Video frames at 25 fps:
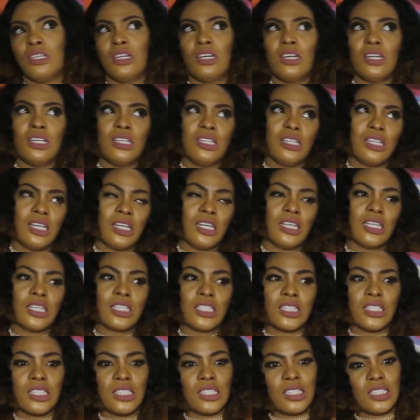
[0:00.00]
I
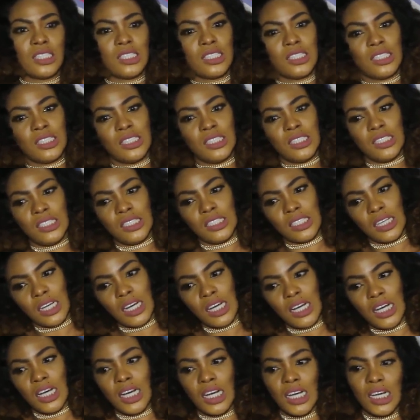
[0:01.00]
like
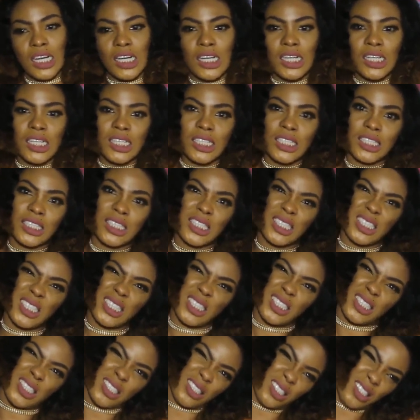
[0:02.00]
dark
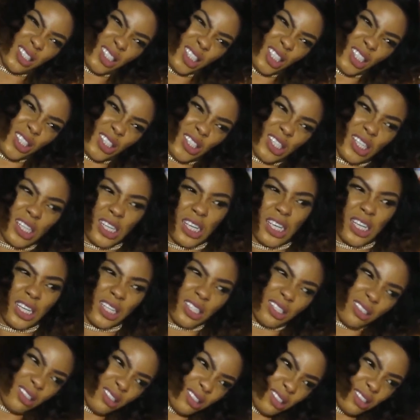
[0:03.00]

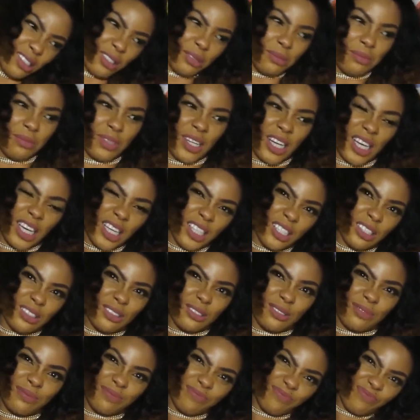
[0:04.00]
chocolate, kind
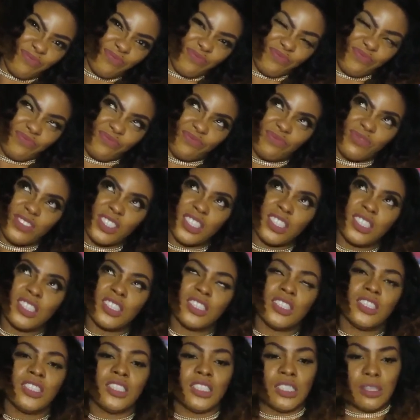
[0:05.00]

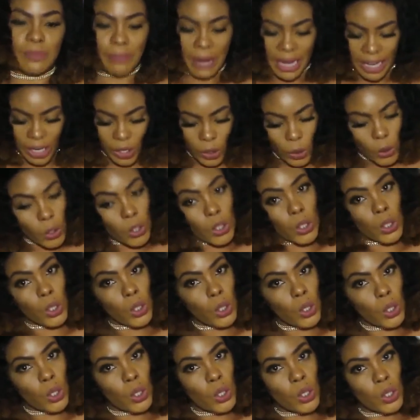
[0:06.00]
of my
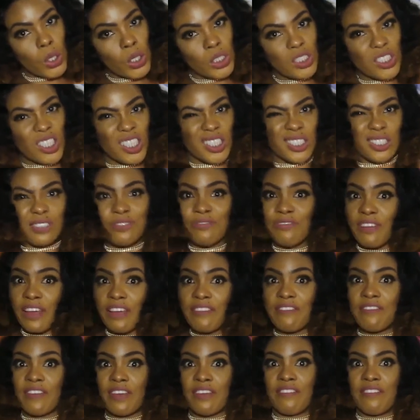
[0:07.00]
color, not fair.